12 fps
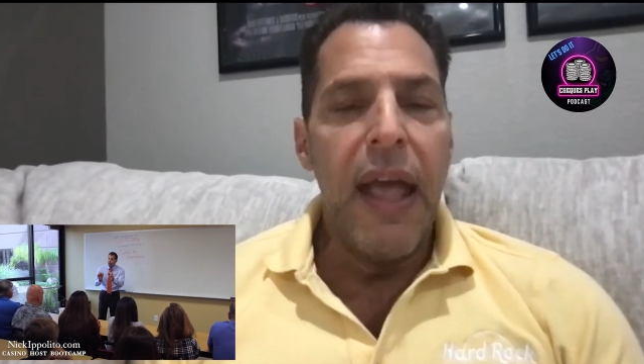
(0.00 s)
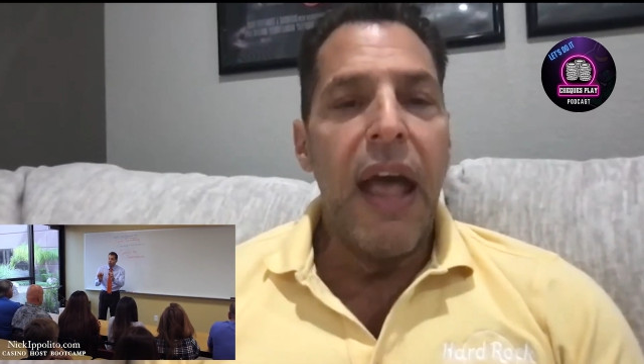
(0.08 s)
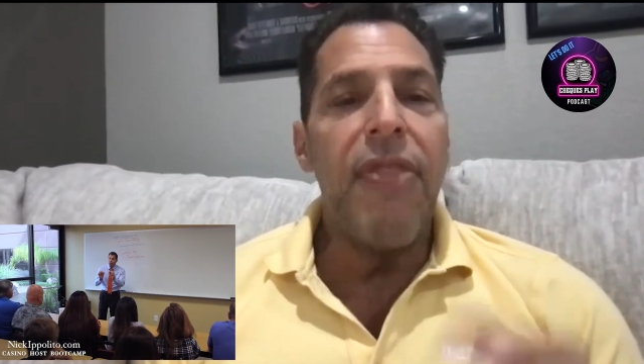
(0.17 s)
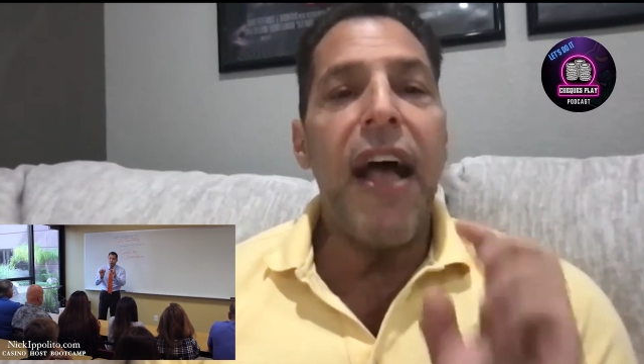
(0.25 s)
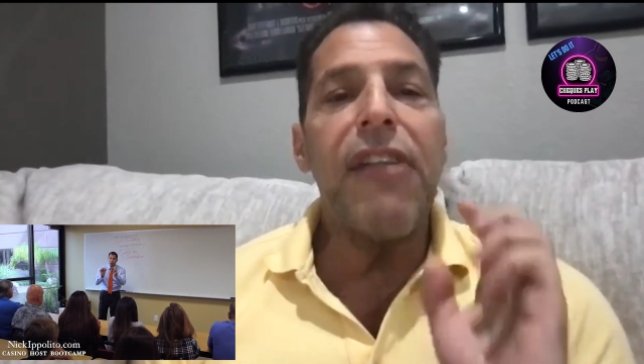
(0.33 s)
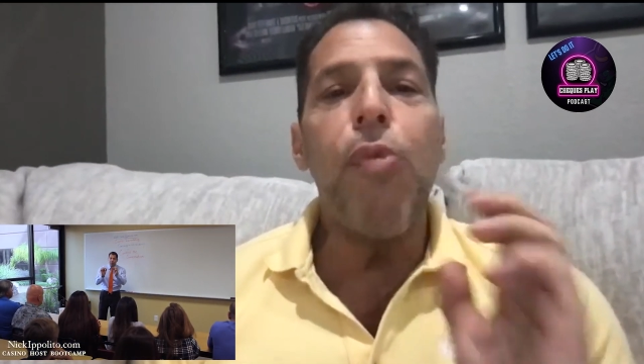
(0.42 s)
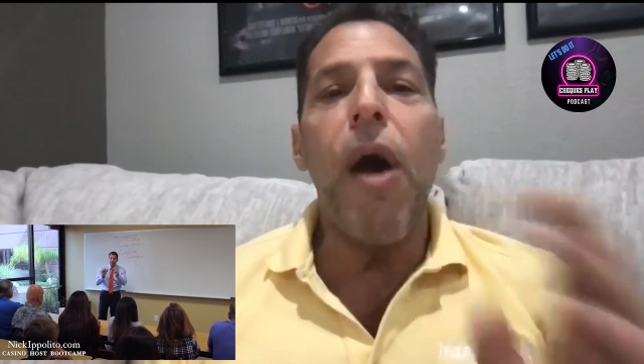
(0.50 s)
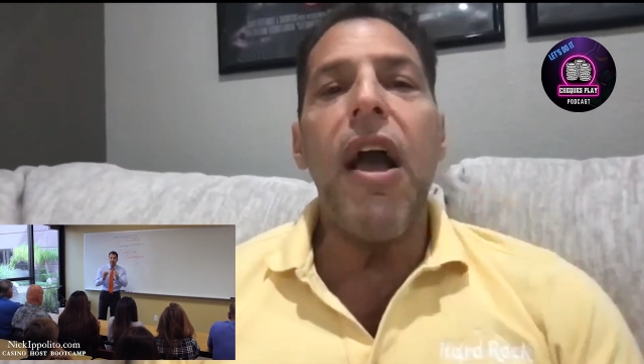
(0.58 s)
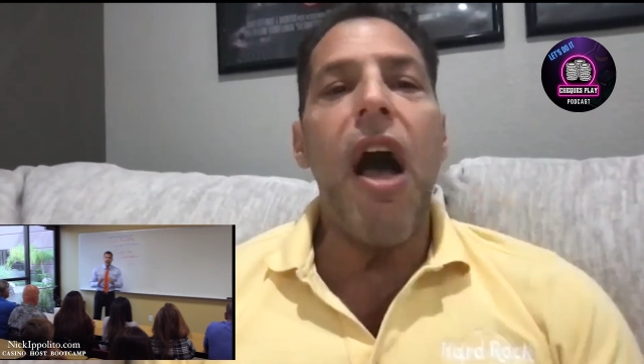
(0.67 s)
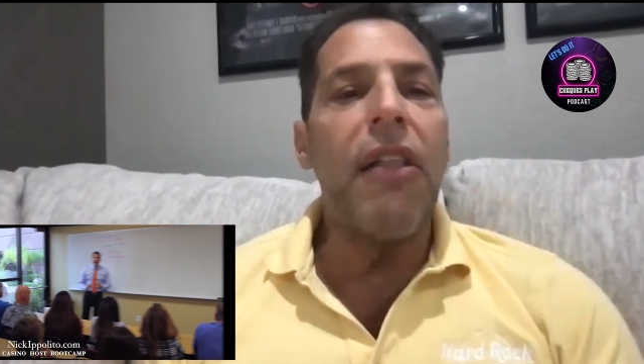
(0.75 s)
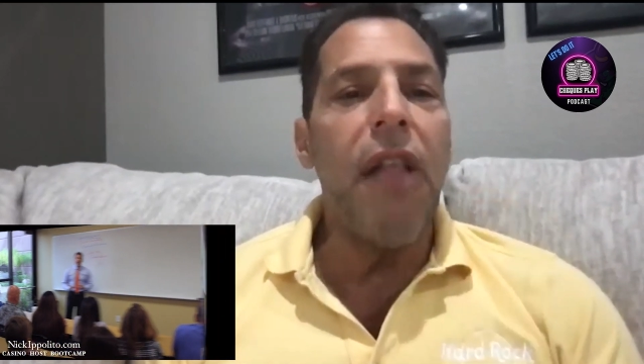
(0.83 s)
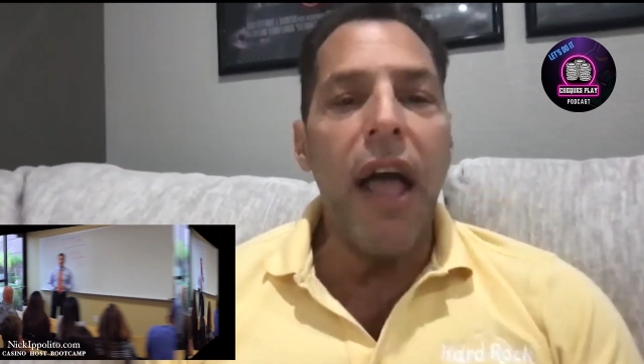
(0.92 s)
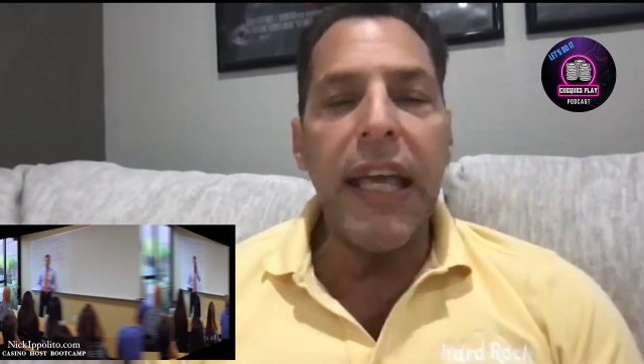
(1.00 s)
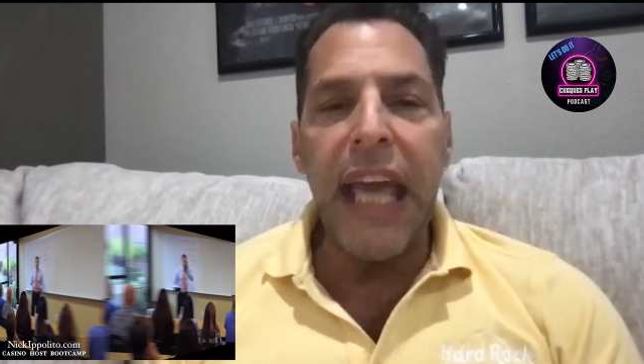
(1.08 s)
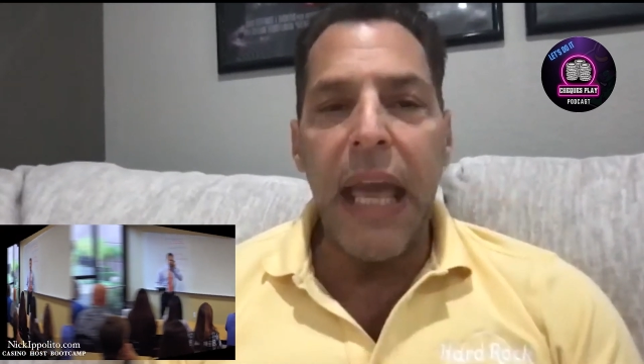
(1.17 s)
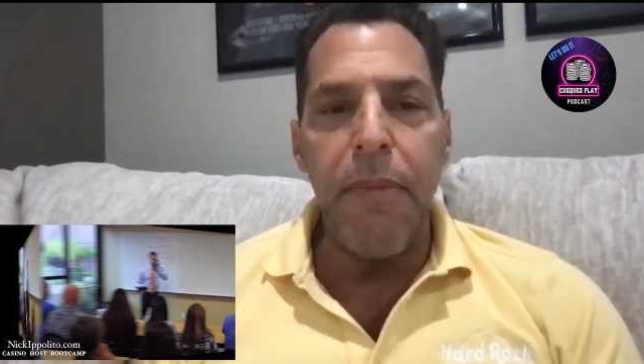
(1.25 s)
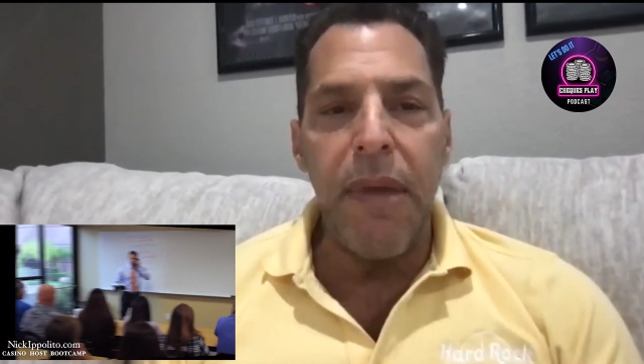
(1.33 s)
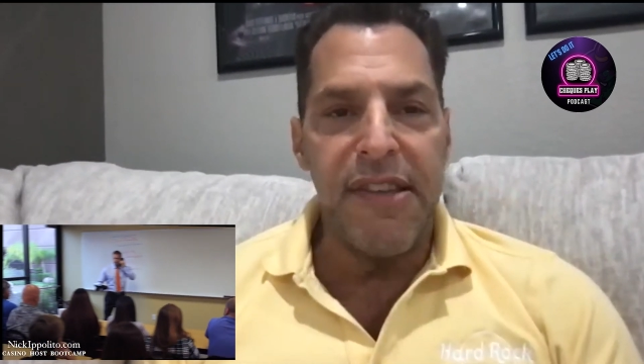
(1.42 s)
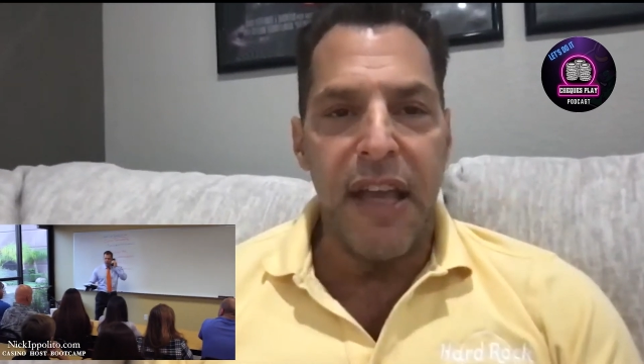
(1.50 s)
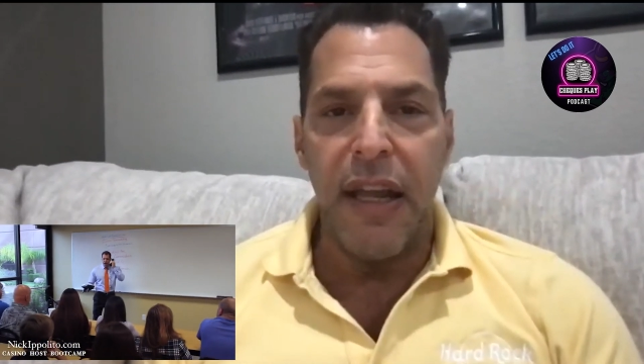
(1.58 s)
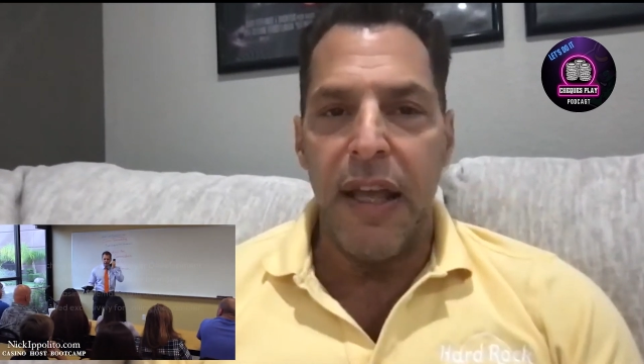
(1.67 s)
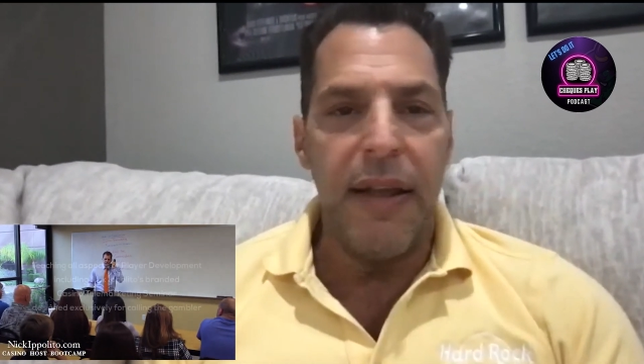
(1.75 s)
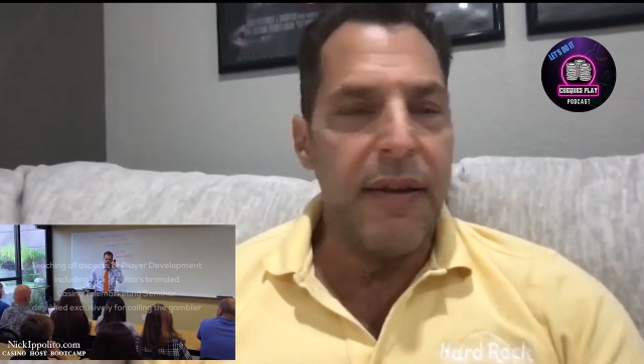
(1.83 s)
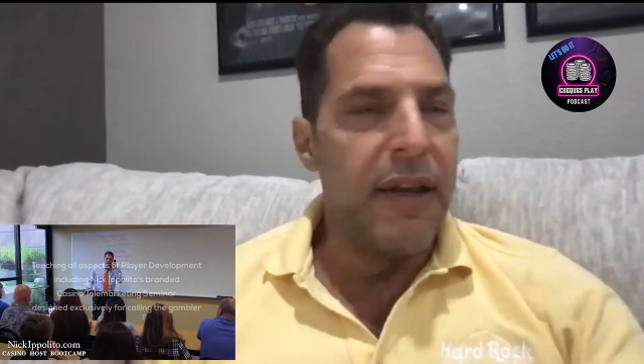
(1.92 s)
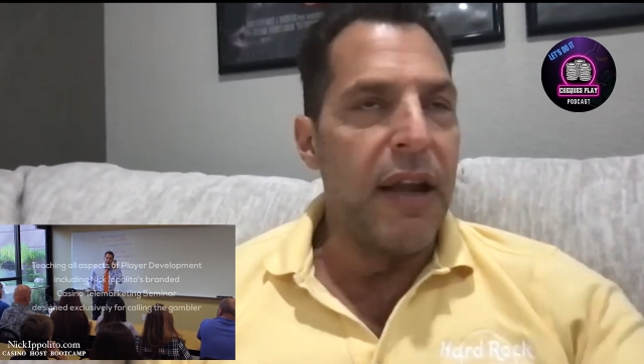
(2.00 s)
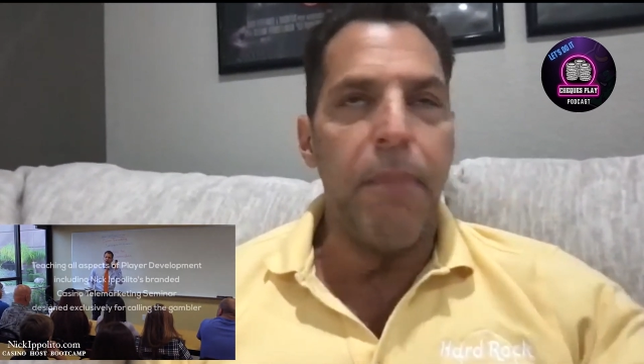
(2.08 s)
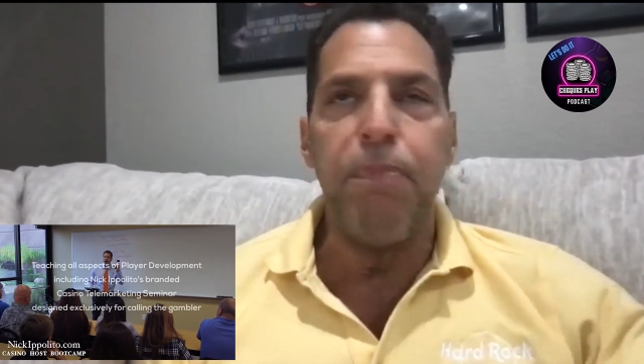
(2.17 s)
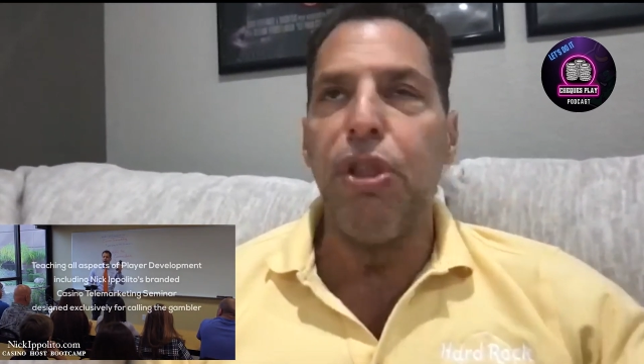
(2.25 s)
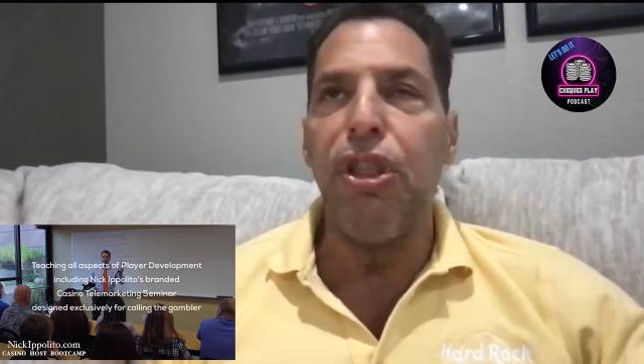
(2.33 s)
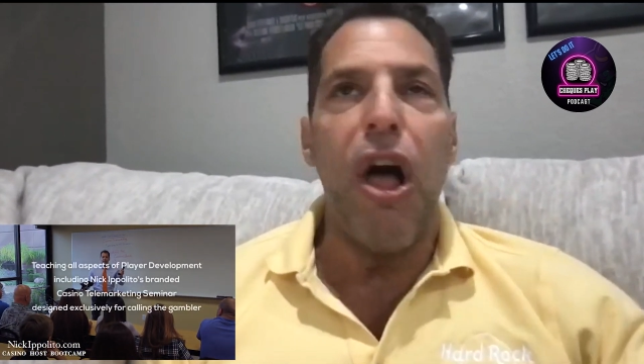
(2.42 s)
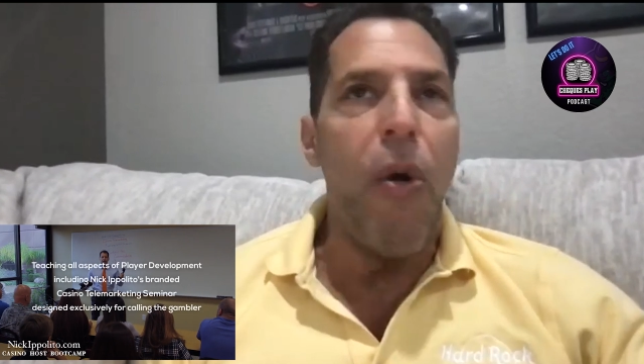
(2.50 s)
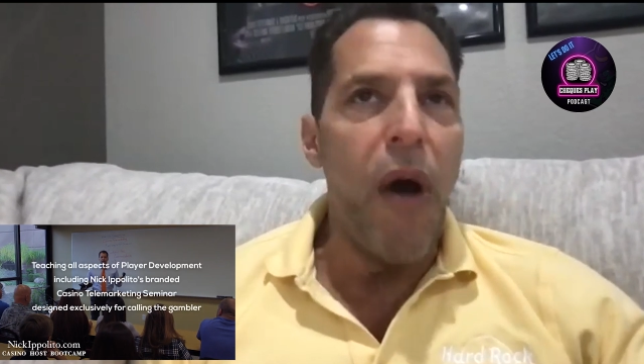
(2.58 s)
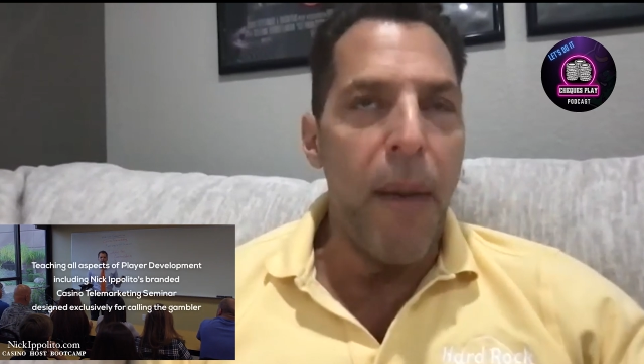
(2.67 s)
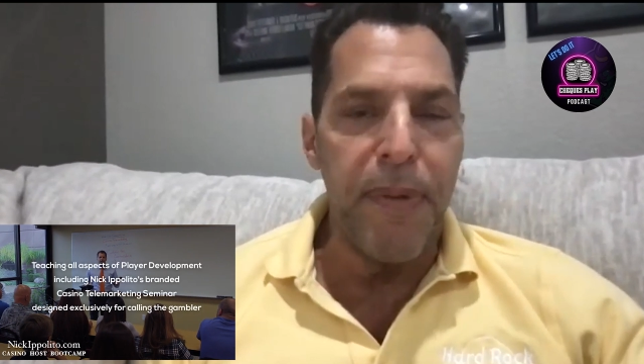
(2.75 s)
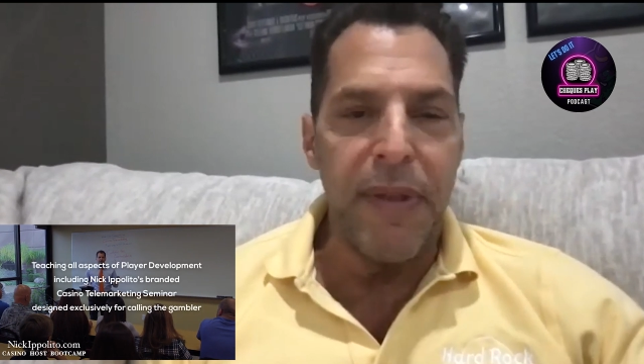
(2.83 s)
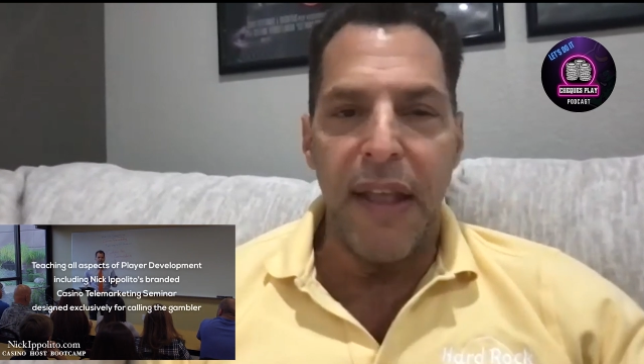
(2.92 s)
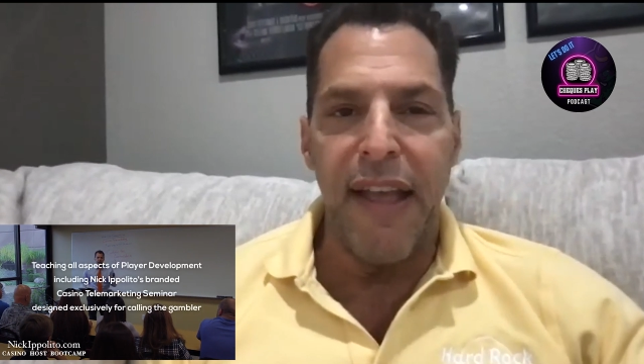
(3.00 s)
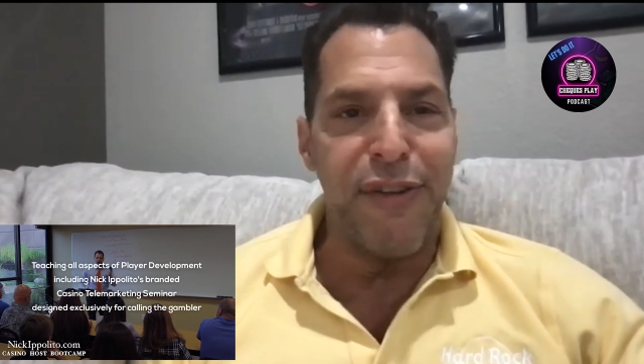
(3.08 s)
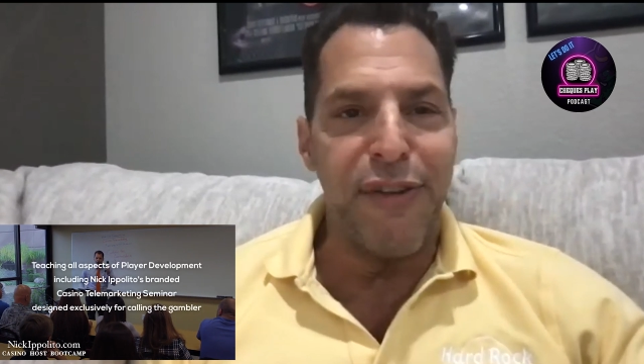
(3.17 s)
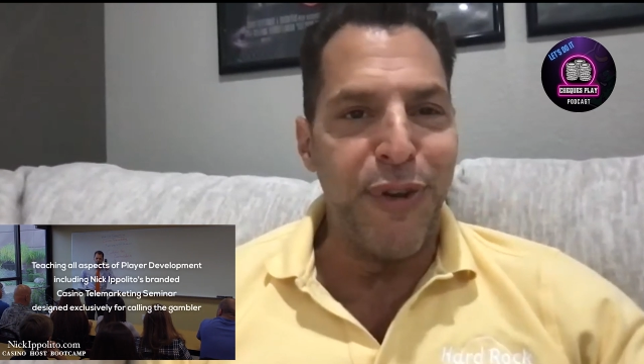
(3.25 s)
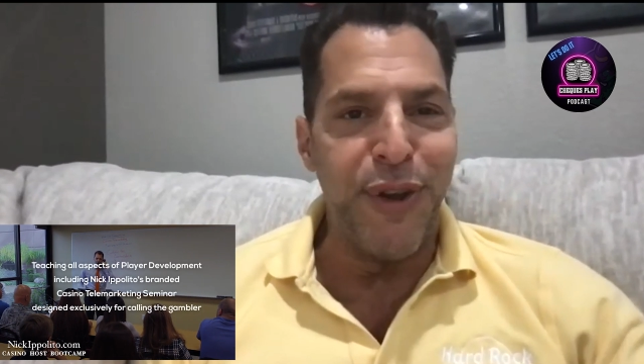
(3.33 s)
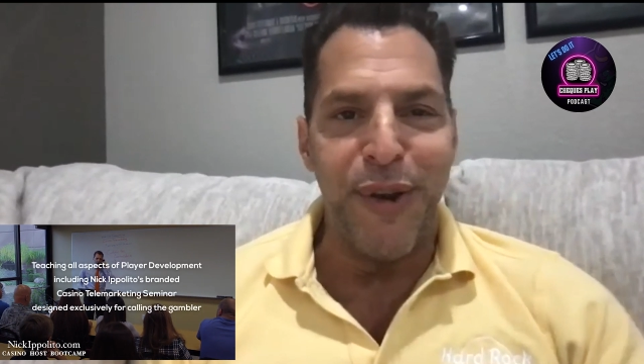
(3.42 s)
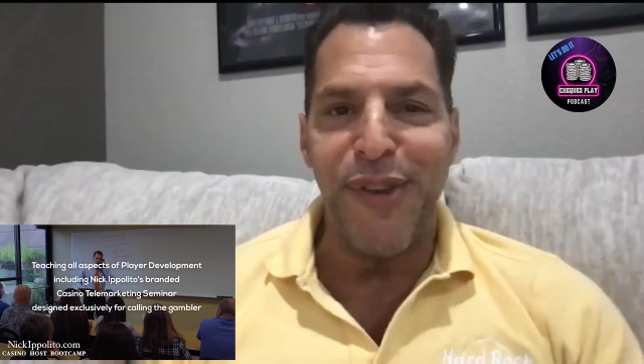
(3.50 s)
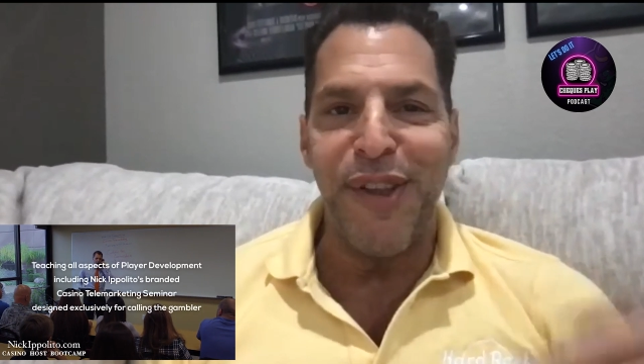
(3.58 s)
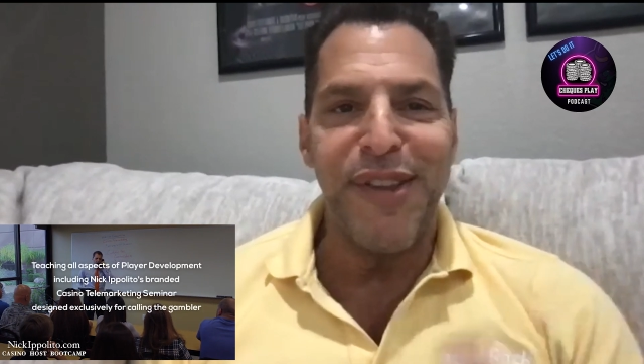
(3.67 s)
And that's why online gaming is gonna blow up in the next few years.